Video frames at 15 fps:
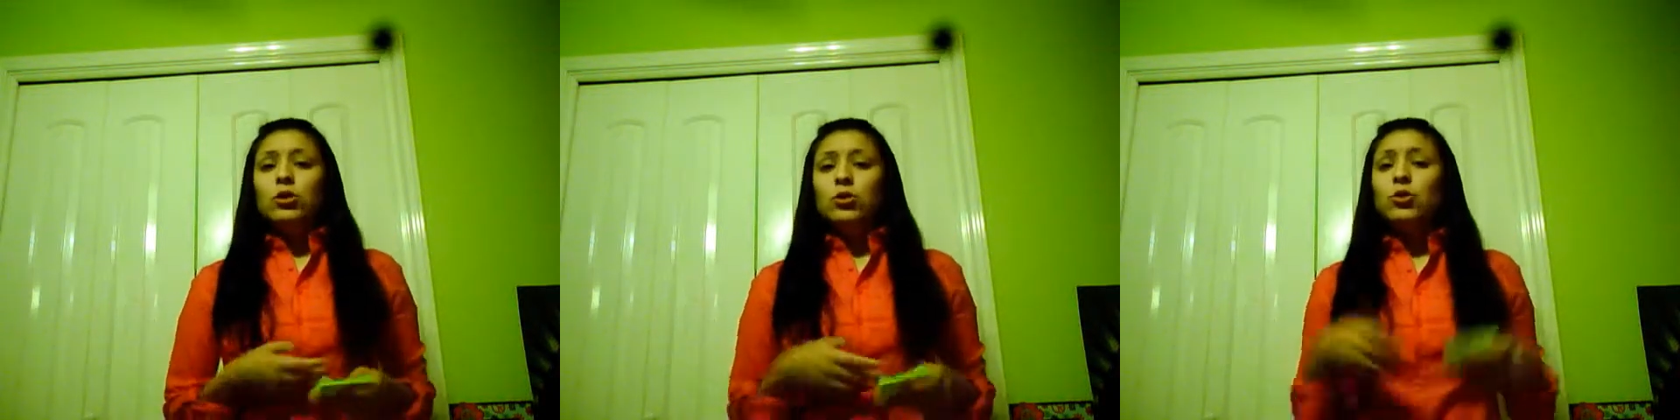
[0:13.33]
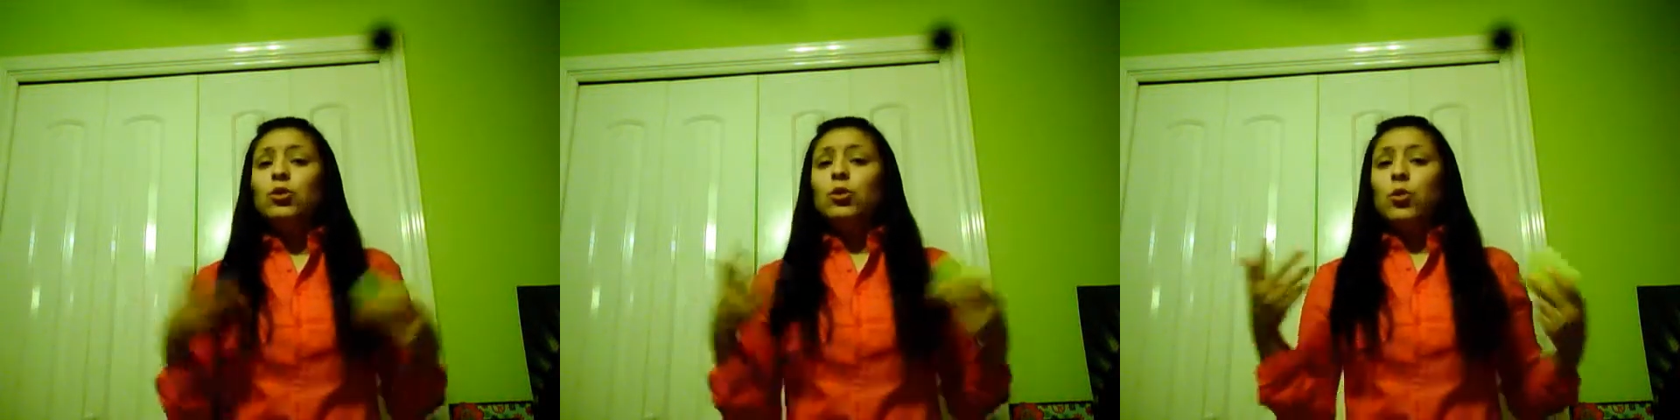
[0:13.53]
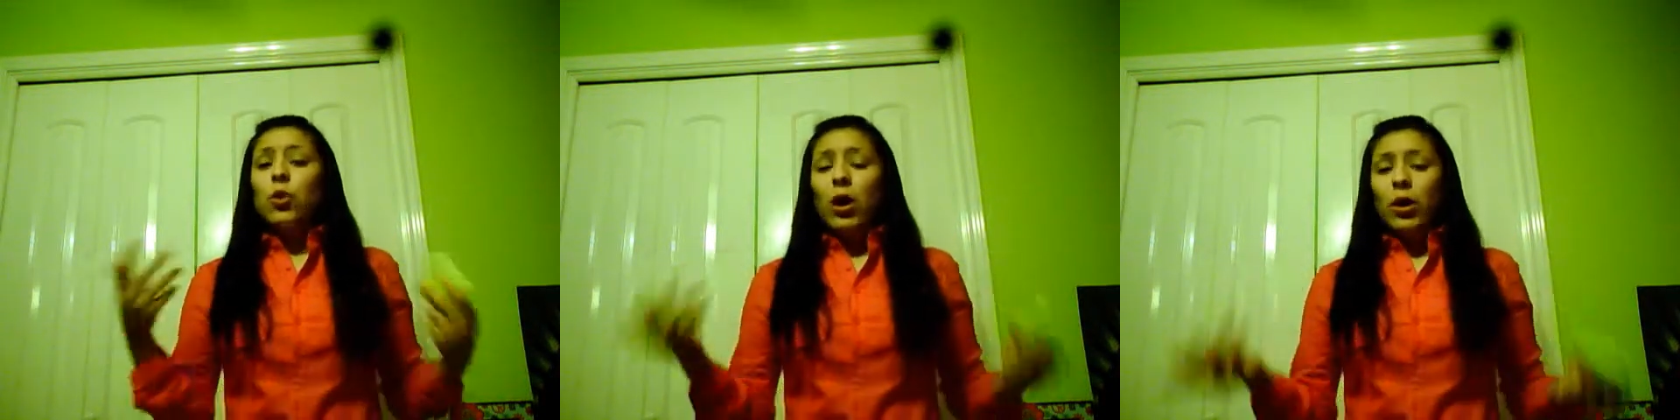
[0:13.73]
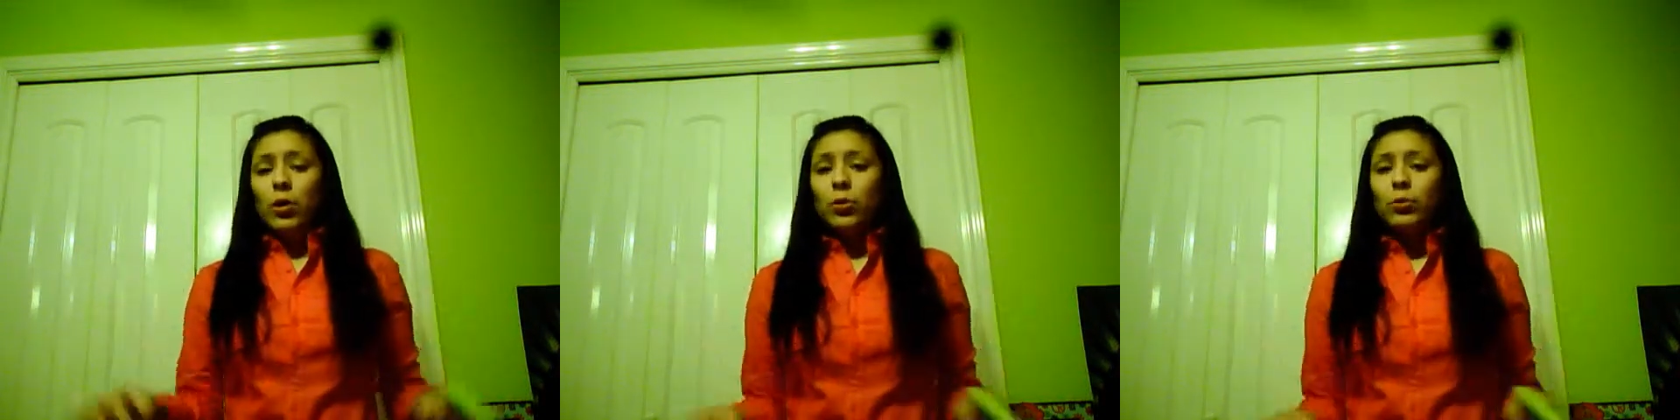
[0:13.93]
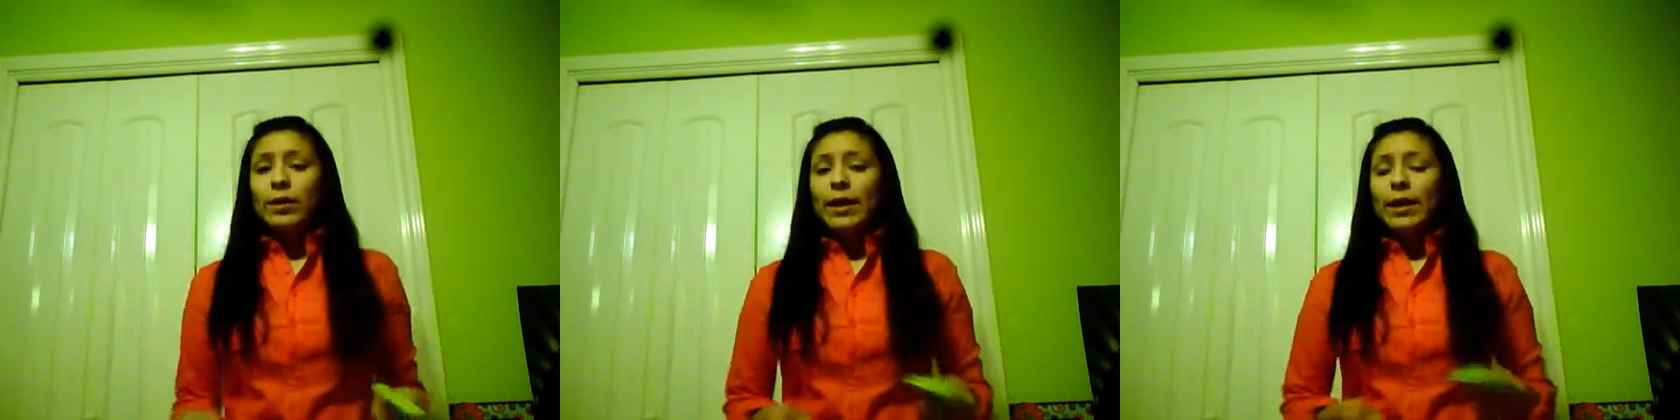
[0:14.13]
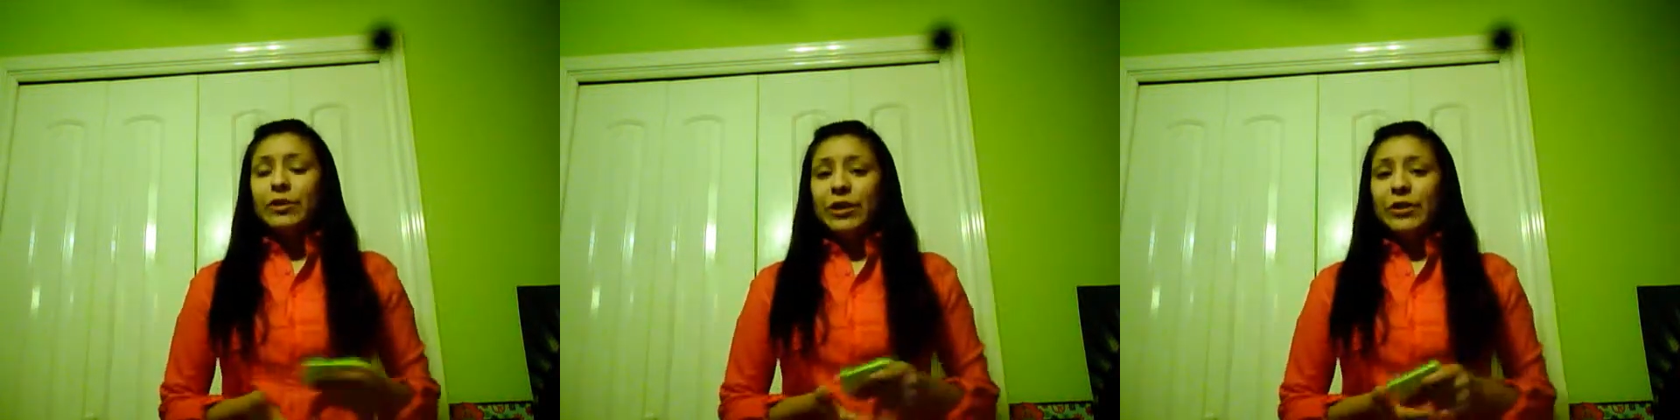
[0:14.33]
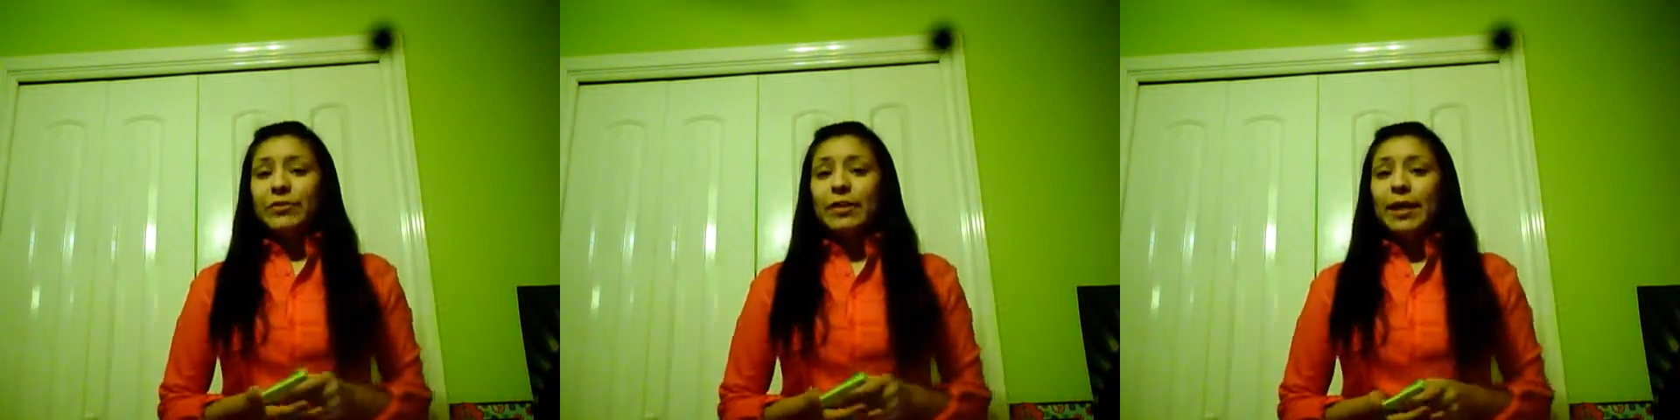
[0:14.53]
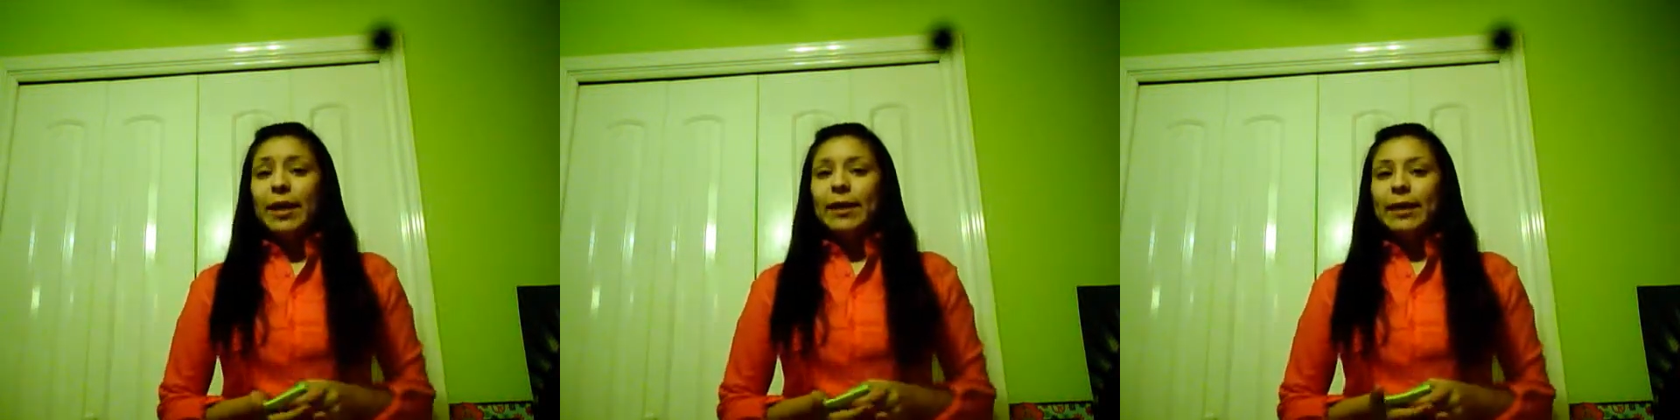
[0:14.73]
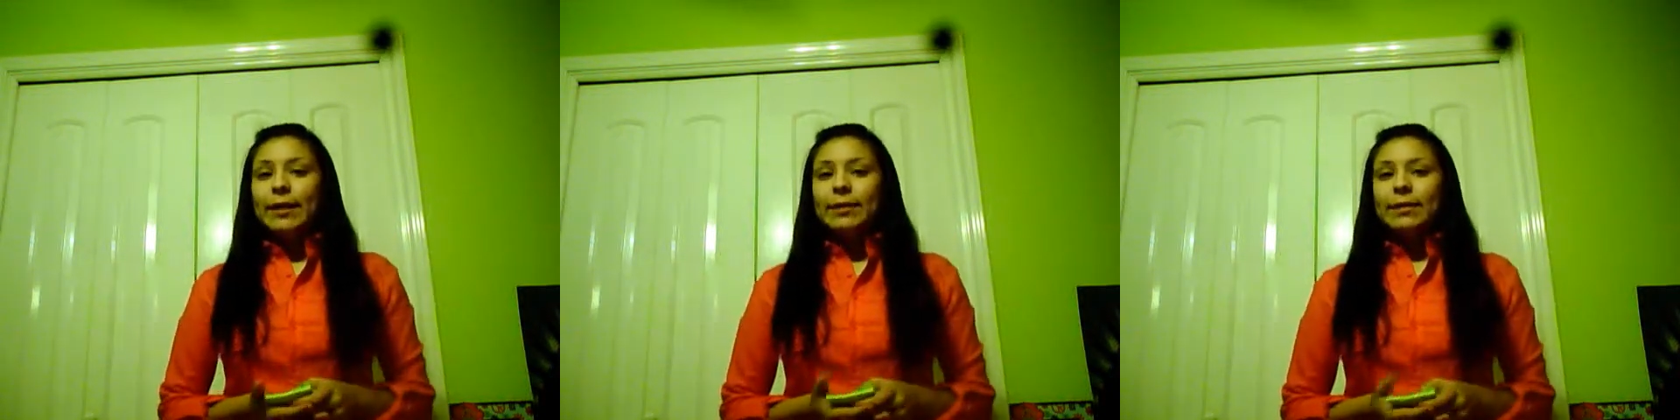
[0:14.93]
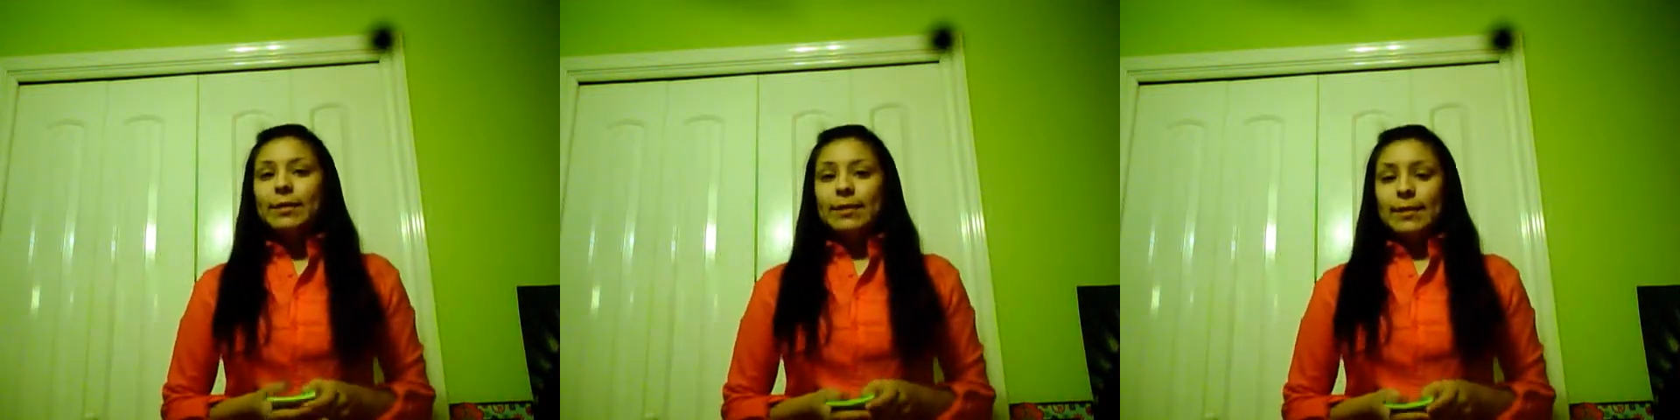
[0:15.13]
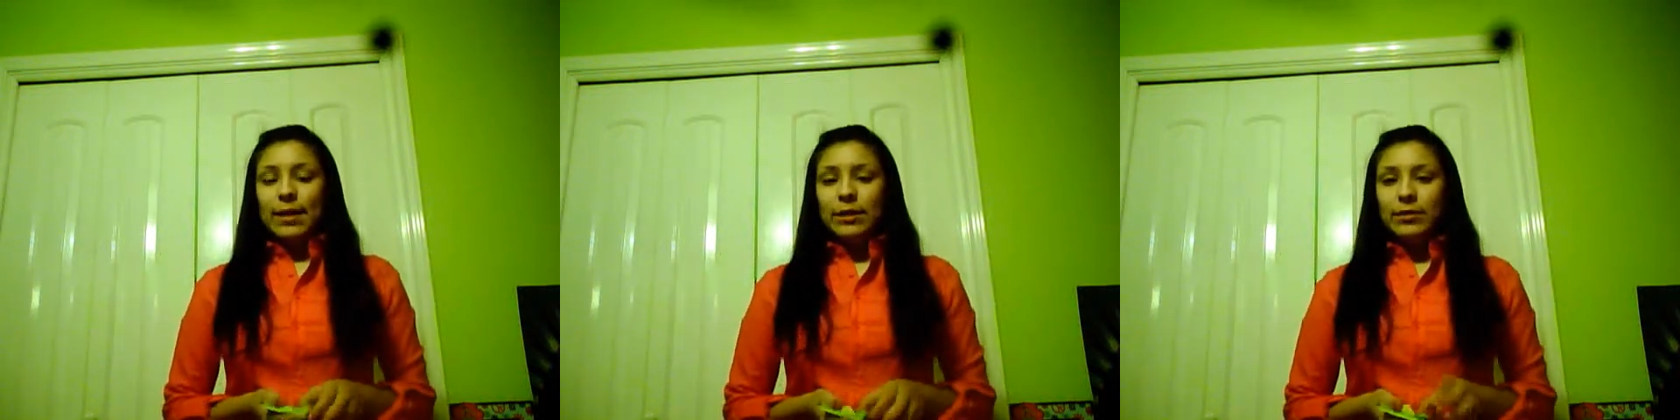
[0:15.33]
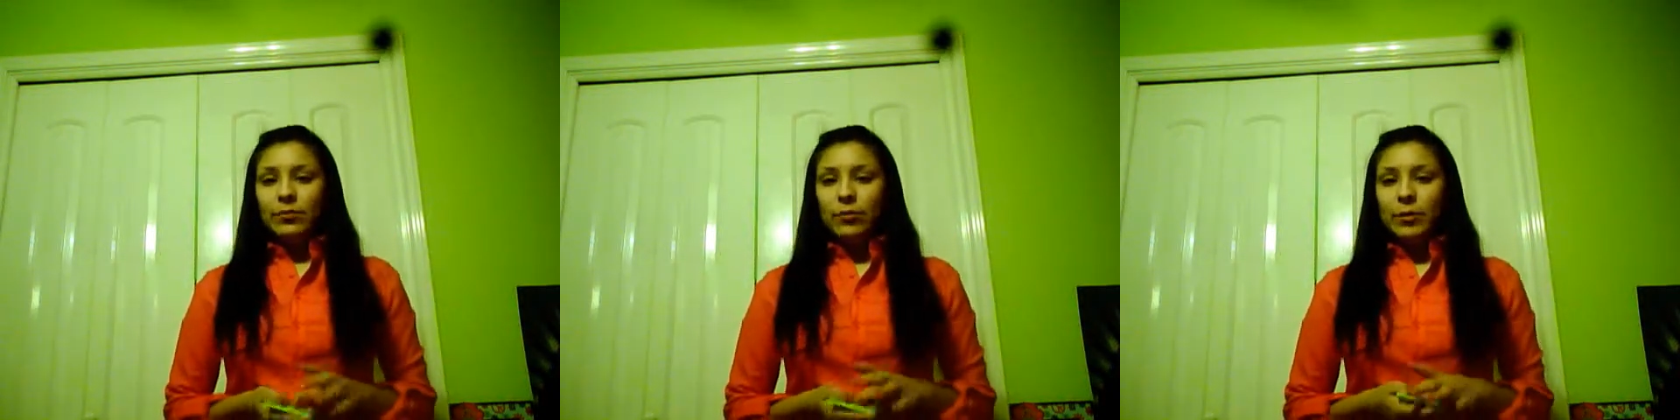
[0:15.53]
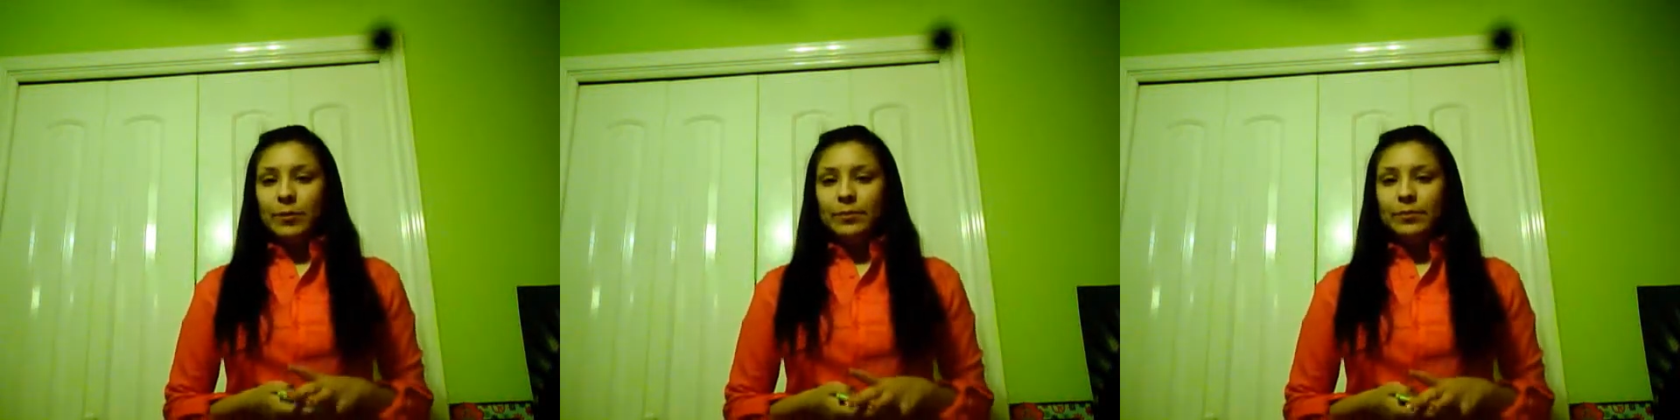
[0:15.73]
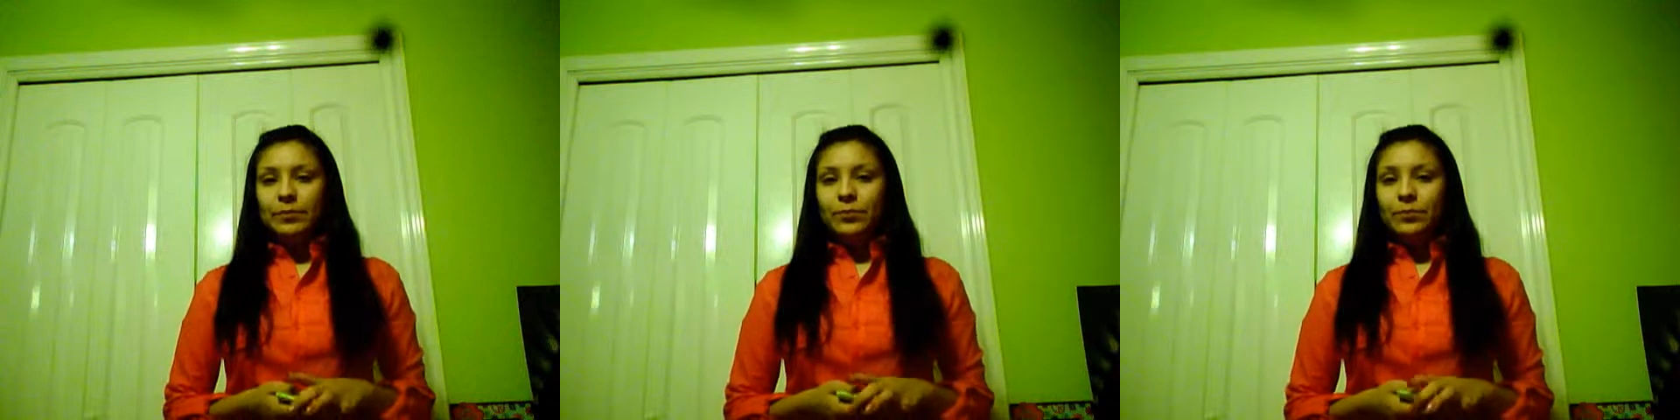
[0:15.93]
do you all know what HIV and AIDS stands for?